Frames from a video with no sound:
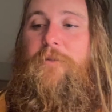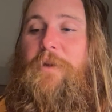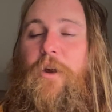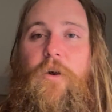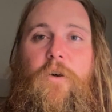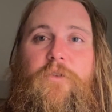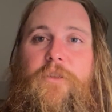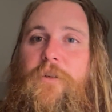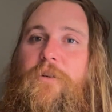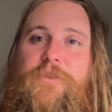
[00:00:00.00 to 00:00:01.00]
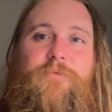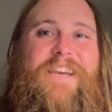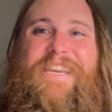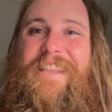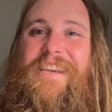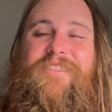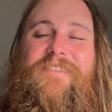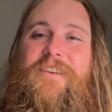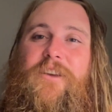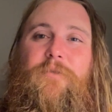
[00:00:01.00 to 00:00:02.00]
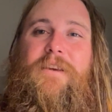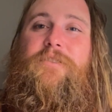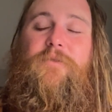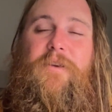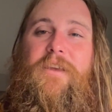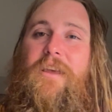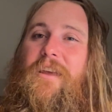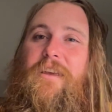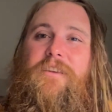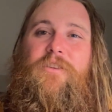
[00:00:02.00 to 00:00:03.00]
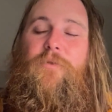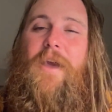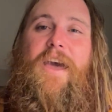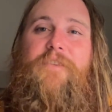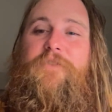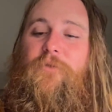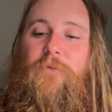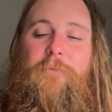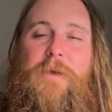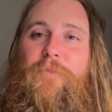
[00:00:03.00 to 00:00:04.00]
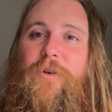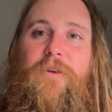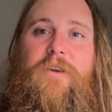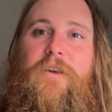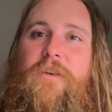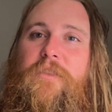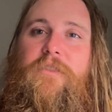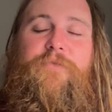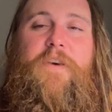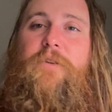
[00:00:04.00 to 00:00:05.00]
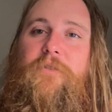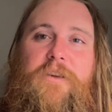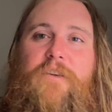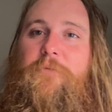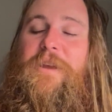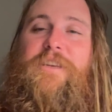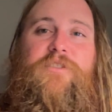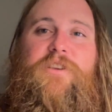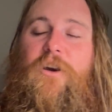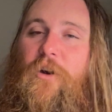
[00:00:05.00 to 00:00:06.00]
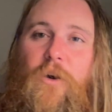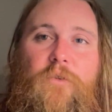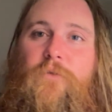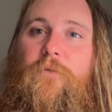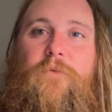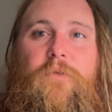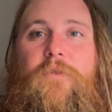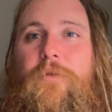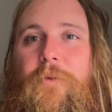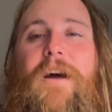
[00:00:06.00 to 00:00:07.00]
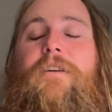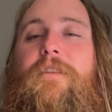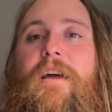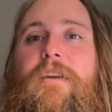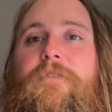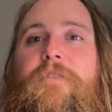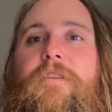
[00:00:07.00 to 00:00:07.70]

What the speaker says: about all the laws and regulations that go into it, you have to remember the federal government doesn't own the wildlife.